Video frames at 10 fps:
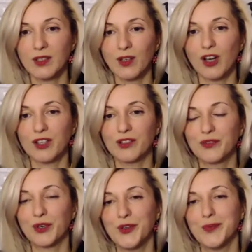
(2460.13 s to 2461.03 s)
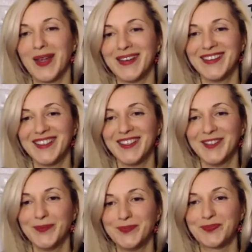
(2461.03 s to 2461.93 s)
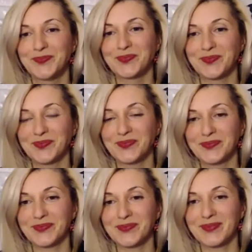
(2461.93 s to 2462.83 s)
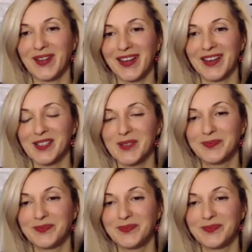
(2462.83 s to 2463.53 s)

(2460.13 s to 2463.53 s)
a lot for humanity. Yes.